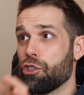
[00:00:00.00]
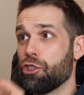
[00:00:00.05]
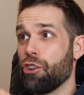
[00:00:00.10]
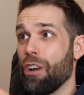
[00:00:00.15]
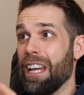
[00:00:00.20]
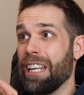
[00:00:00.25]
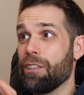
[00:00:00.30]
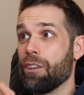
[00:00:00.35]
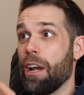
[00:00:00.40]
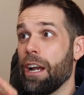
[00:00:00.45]

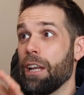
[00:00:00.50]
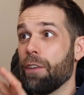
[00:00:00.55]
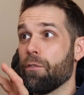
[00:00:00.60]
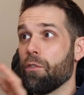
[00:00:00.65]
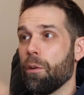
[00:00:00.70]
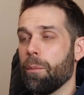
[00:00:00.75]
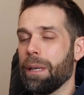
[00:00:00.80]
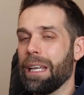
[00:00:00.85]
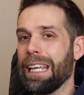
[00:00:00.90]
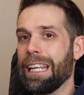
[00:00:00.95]
day trading
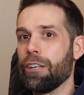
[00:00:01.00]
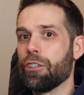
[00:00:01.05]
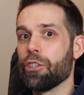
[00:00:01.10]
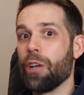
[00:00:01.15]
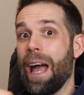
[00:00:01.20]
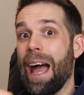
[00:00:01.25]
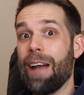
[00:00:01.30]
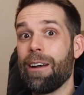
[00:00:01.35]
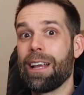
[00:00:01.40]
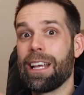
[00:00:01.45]
for beginners or
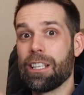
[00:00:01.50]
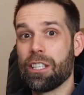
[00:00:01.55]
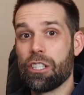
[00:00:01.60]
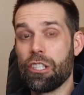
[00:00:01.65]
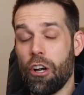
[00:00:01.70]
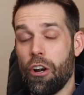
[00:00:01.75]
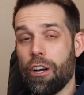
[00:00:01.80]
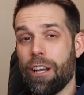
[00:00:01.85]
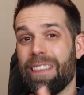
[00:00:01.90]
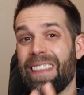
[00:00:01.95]
how to get
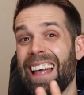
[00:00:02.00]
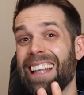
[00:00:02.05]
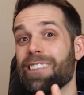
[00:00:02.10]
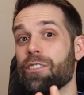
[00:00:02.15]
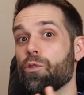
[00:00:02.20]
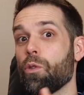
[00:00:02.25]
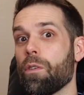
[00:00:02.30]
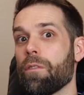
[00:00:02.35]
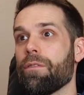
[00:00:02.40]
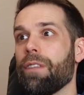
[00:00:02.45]
started,
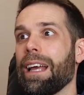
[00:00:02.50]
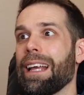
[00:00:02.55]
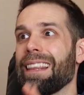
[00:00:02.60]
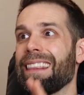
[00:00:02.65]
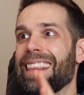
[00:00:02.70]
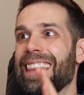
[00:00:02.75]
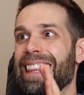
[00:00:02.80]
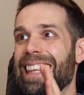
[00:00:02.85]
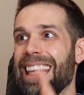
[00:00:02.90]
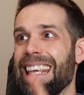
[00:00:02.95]
that's sort of like
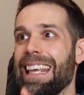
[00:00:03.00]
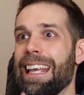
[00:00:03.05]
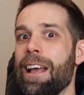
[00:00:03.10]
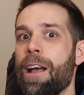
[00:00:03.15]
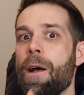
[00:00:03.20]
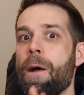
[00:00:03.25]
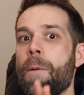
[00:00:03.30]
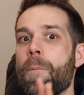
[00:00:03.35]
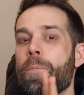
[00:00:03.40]
the